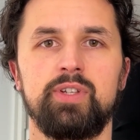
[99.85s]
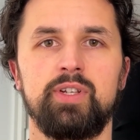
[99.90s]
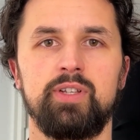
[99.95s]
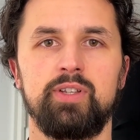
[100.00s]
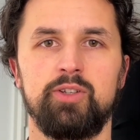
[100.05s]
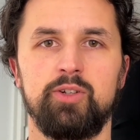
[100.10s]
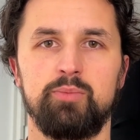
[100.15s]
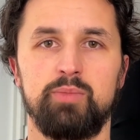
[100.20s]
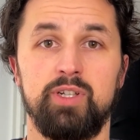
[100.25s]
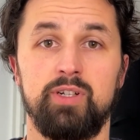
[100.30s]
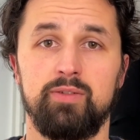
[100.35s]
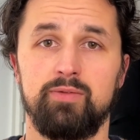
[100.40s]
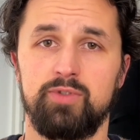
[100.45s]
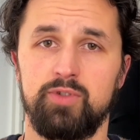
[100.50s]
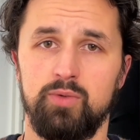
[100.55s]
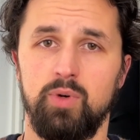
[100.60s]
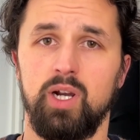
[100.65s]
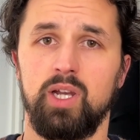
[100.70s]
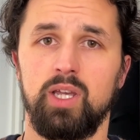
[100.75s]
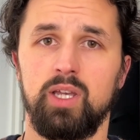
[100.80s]
and a little bit of
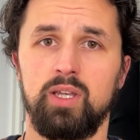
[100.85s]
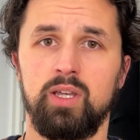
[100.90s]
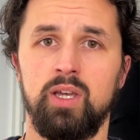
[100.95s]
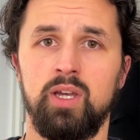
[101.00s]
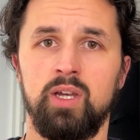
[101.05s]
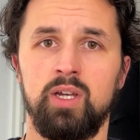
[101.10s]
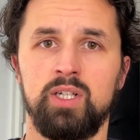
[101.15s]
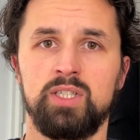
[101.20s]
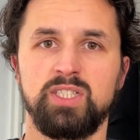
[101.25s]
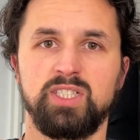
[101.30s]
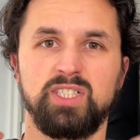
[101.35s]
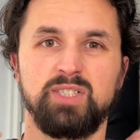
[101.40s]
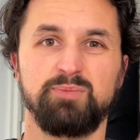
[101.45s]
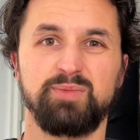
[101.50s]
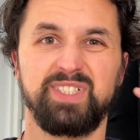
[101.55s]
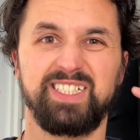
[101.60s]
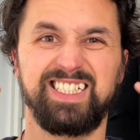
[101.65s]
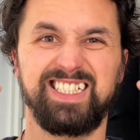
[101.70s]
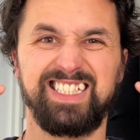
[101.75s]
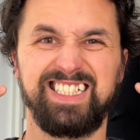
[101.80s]
shrugging,
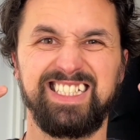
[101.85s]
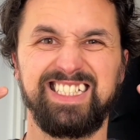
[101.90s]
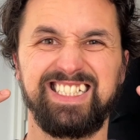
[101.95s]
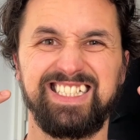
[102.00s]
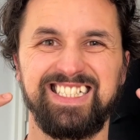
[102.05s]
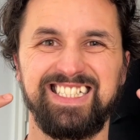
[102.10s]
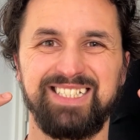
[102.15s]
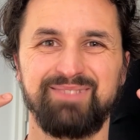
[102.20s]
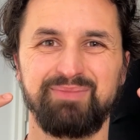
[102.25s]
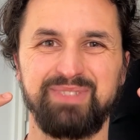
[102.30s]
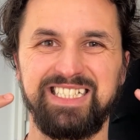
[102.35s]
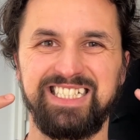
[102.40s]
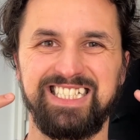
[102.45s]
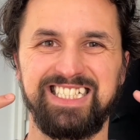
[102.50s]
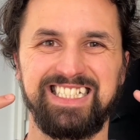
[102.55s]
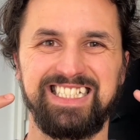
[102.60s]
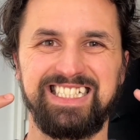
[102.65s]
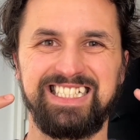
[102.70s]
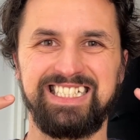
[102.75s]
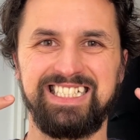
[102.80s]
some clenching in my
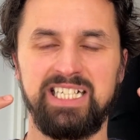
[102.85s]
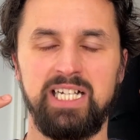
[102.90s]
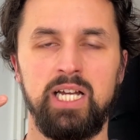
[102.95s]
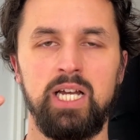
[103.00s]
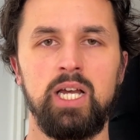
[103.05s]
jaw,